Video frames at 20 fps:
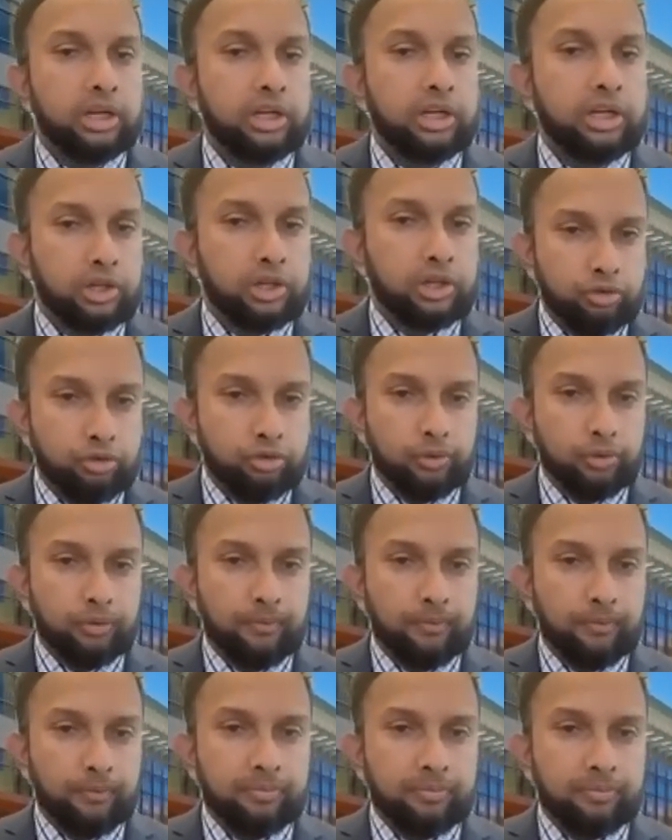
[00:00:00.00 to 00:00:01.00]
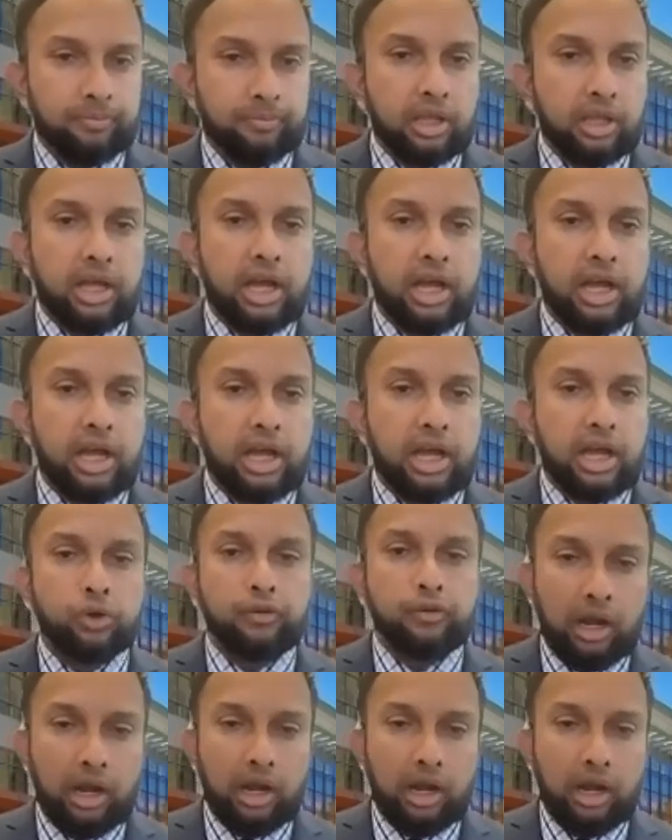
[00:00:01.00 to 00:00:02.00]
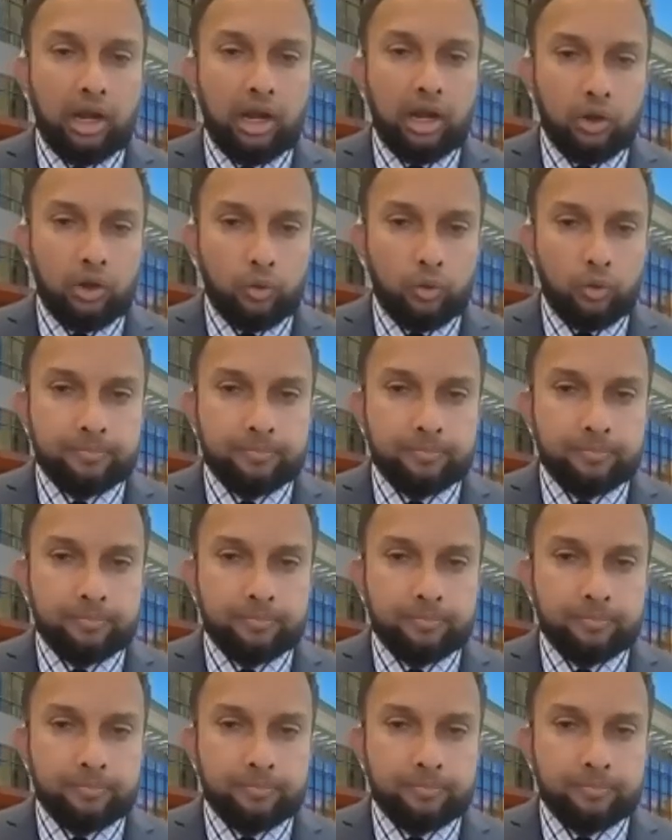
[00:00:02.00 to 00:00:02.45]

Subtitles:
2. And during follow-up,